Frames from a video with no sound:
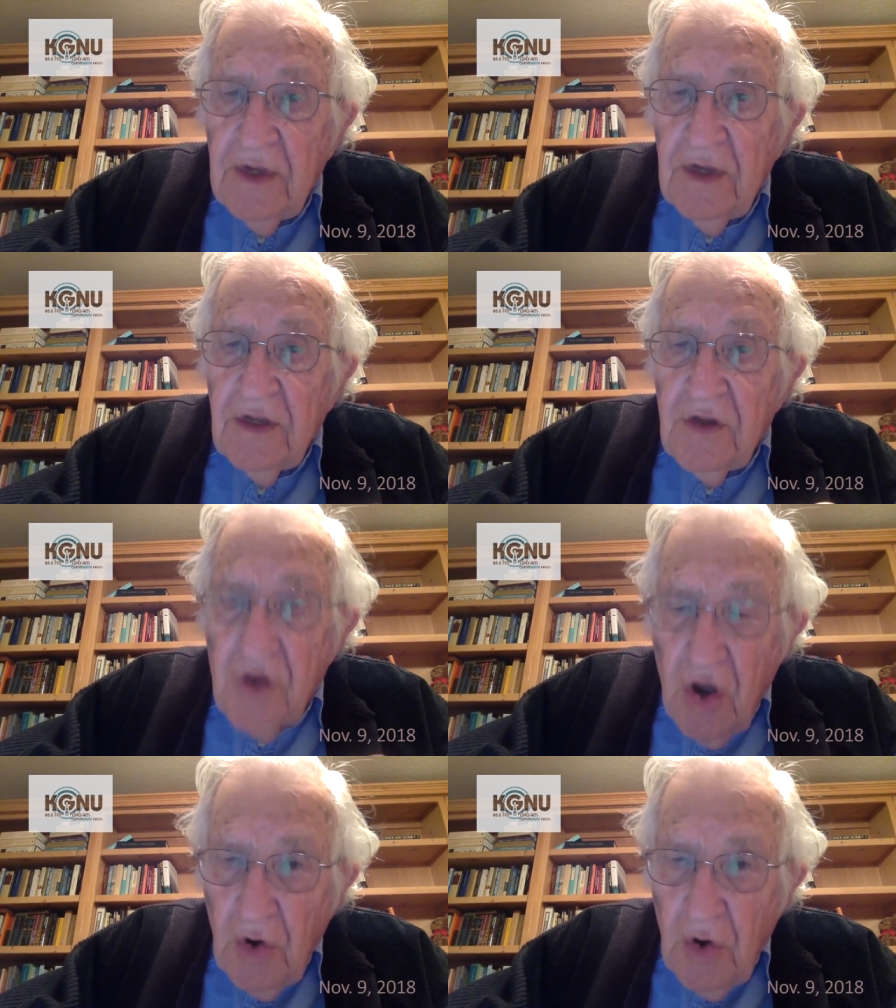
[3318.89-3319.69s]

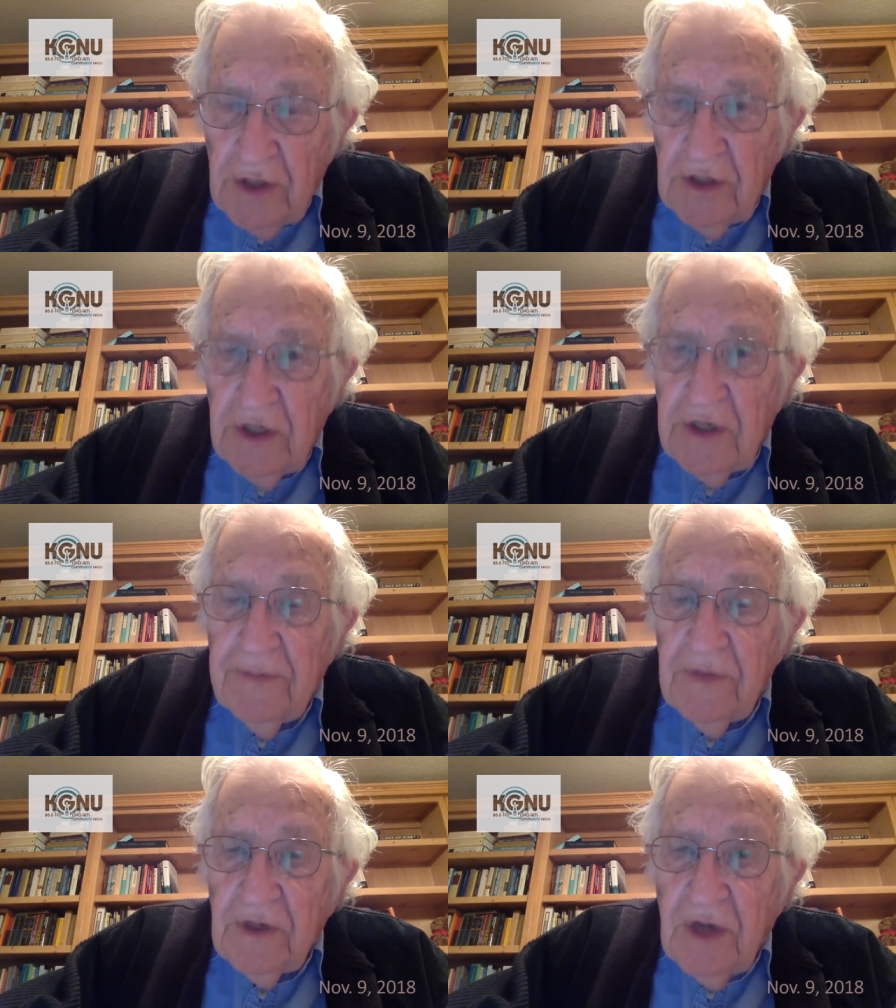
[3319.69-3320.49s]
knowingly,
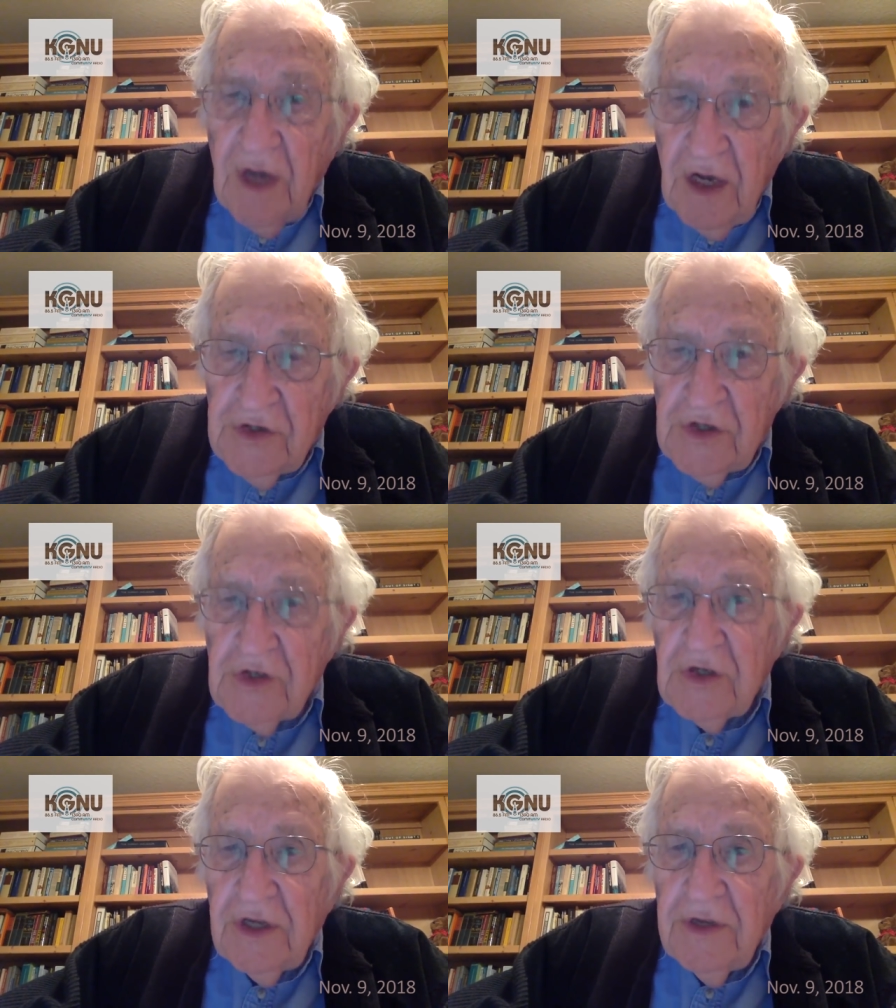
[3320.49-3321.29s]

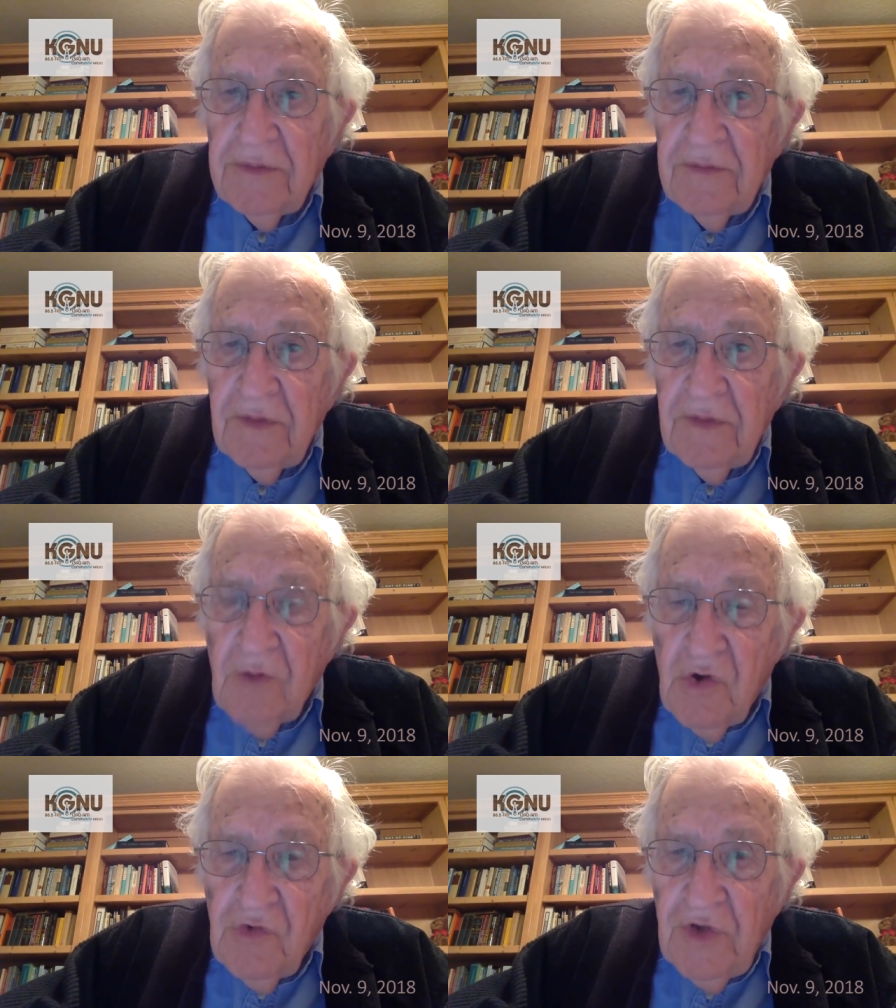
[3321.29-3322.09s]
consciously
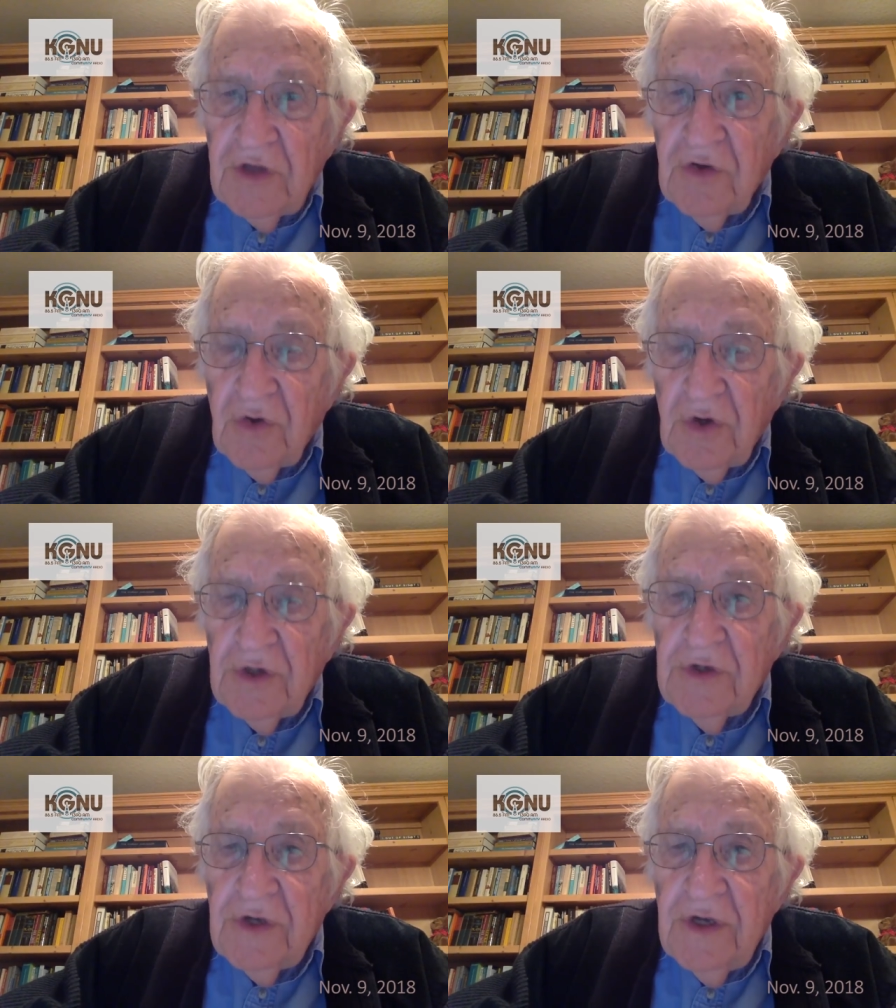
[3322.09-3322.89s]
moving
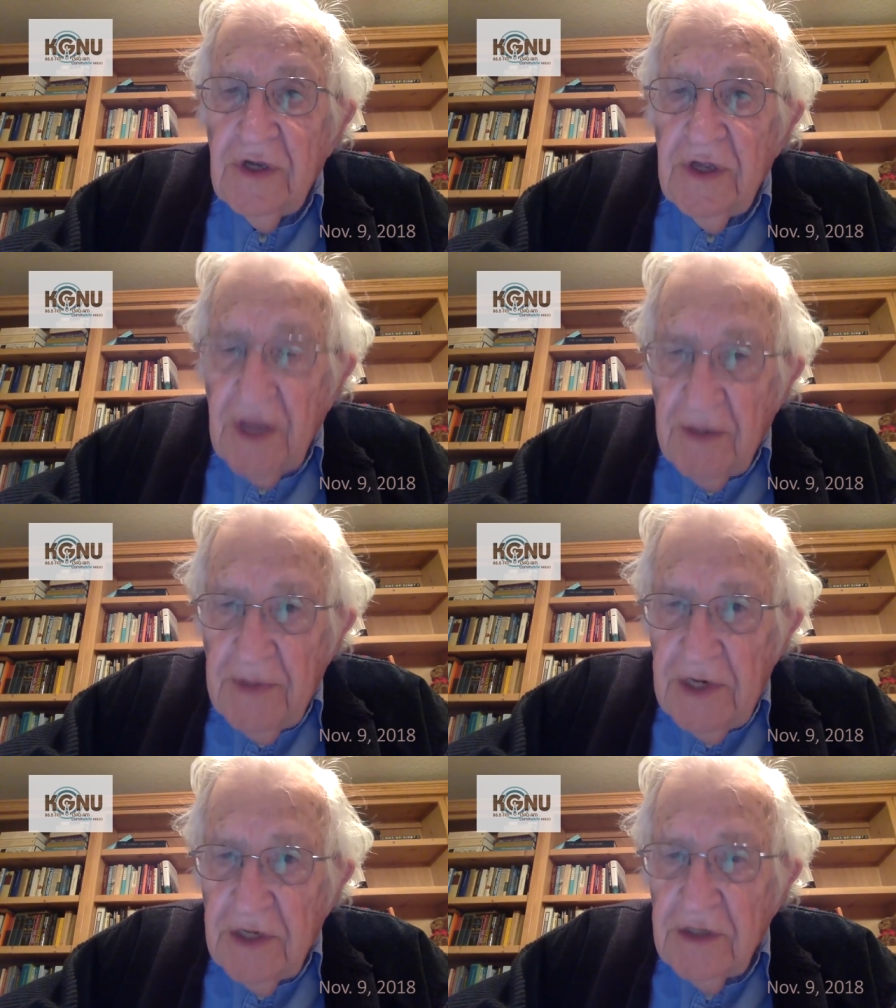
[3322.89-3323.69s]
towards
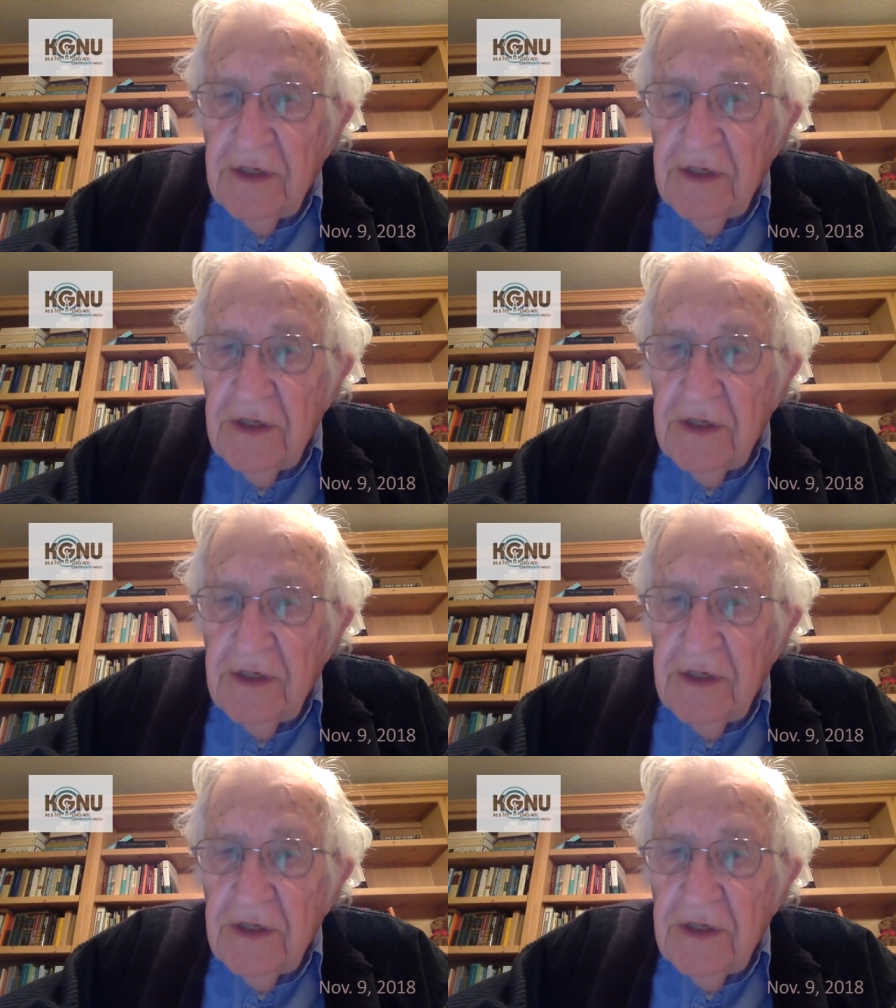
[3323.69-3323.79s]
imminent